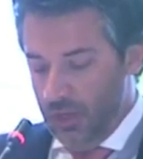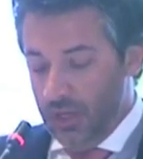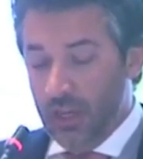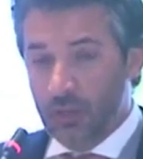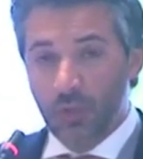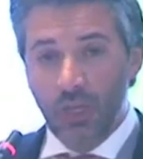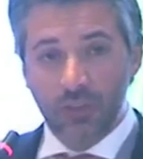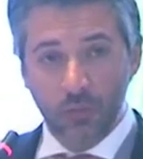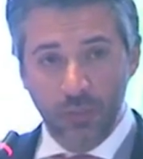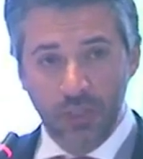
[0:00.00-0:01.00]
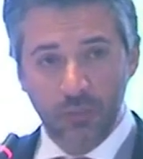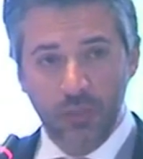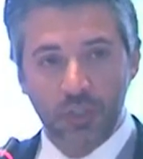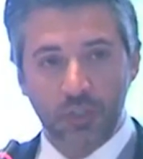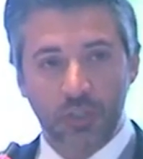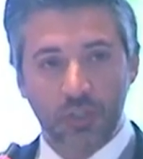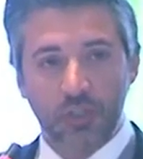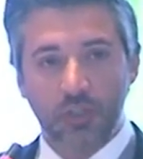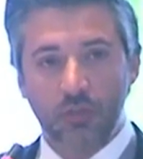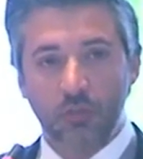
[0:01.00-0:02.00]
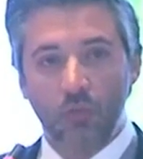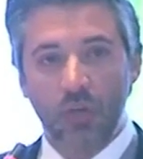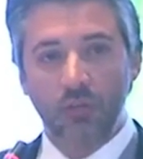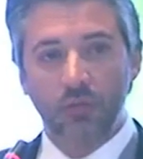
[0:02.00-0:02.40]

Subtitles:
Again, we like to paint pictures, so one